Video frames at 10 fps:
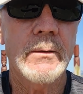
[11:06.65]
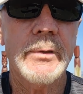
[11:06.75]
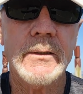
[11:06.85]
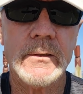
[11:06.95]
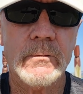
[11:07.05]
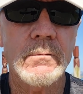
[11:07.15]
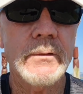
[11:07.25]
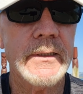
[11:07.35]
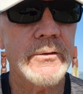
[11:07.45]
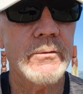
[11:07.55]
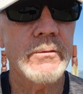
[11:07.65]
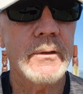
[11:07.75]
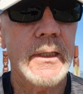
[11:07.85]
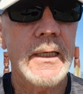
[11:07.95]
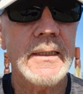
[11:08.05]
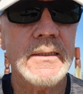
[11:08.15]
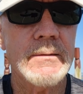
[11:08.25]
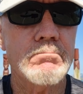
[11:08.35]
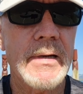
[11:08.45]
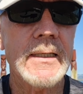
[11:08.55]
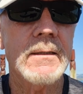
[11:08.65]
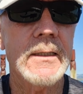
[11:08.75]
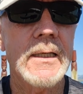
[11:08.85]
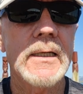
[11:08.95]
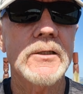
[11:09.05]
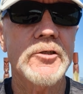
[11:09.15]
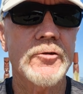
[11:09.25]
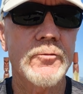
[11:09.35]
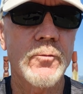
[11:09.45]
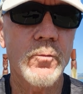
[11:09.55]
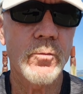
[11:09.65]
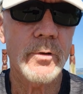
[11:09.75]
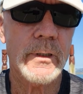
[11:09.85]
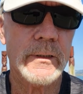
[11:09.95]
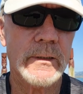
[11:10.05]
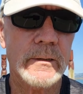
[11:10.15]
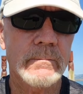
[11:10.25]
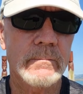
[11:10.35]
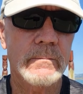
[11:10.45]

because all they do is they make the issue worse.